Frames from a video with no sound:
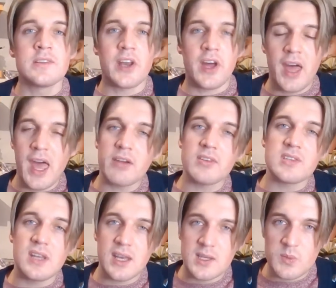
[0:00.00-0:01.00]
that our hair is
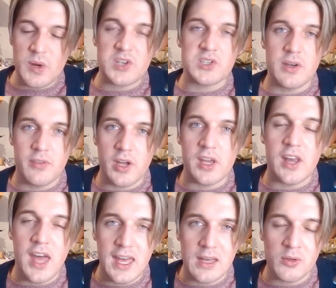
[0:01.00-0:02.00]
an expression of our
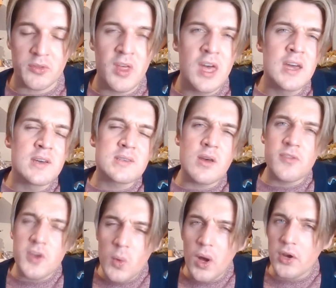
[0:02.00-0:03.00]
inner health. So
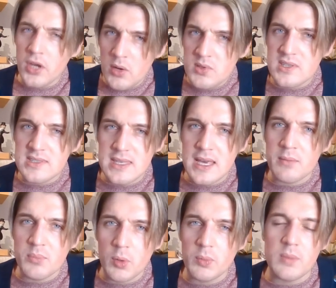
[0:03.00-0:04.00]
if you are
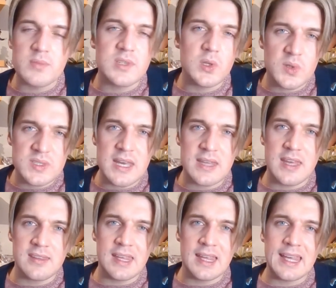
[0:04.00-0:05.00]
noticing problems and you're sat
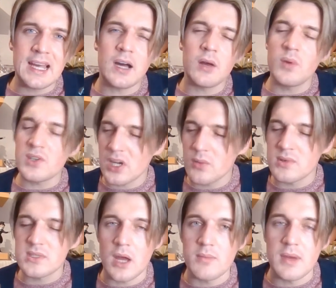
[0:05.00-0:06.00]
there thinking, I wish I
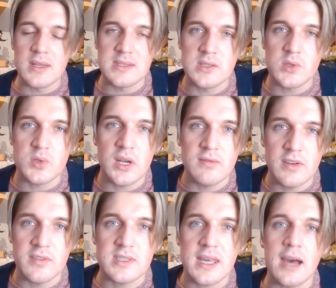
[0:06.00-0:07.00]
was nine months into trying
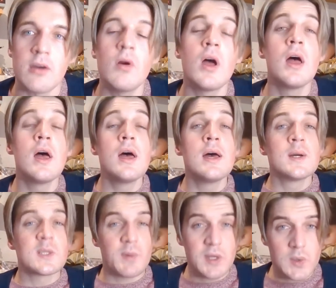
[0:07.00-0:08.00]
Viviscal,
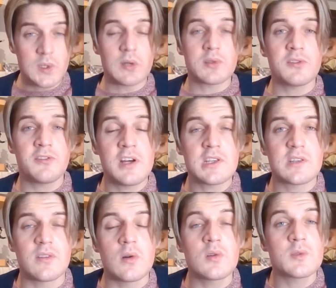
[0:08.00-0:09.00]
speak to a doctor first
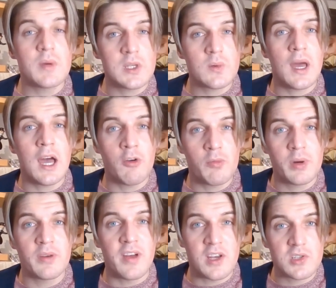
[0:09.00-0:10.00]
of all, speak to a health
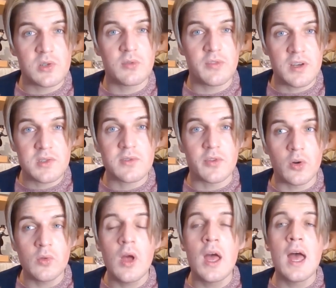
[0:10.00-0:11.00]
professional first of
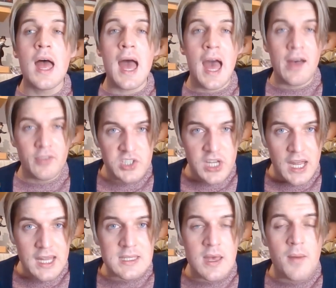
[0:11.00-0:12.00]
all, have a
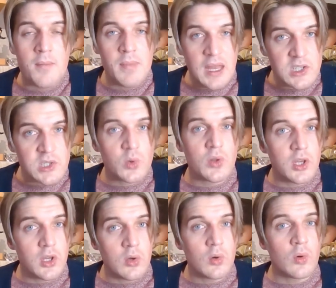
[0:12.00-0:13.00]
chat, make sure
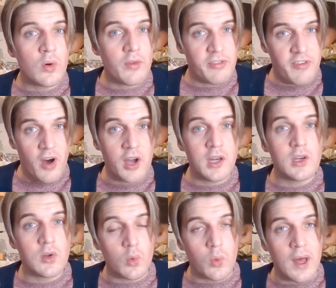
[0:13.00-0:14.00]
that you're fine and
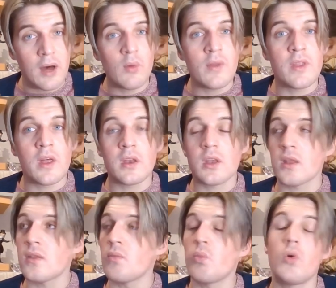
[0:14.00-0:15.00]
you're well and that
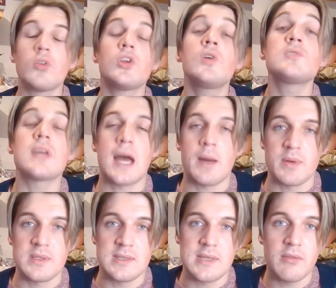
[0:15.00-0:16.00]
what usually
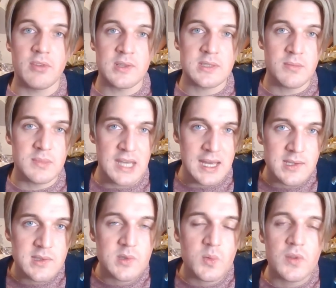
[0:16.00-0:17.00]
happens is they run some
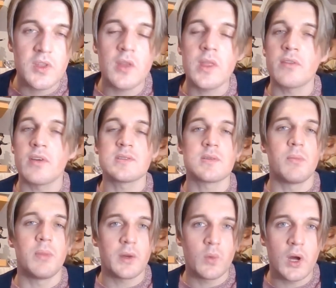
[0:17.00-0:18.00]
tests with you, they run some
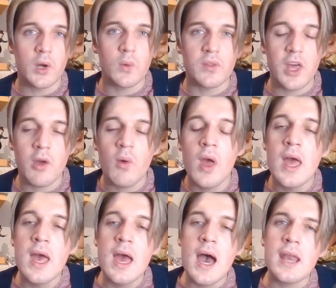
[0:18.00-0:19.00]
blood work with you,
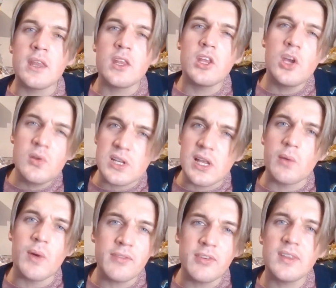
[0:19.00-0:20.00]
and usually
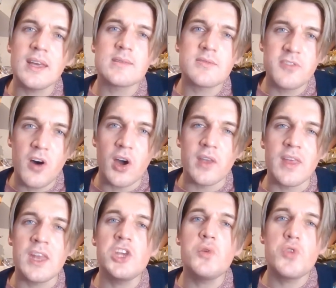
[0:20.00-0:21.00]
when everything's fine,
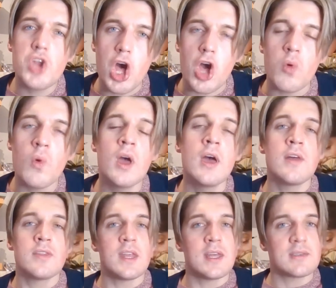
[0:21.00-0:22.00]
then you know
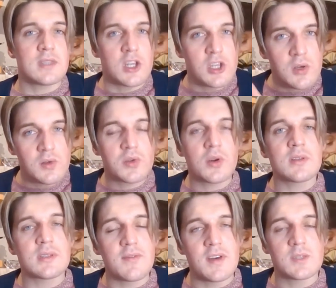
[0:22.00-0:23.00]
that it's the
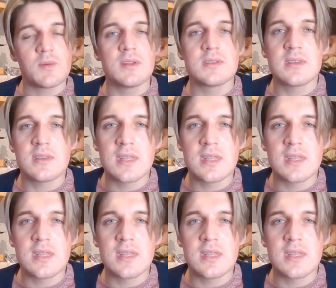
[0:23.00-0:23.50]
nutrients, the vitamins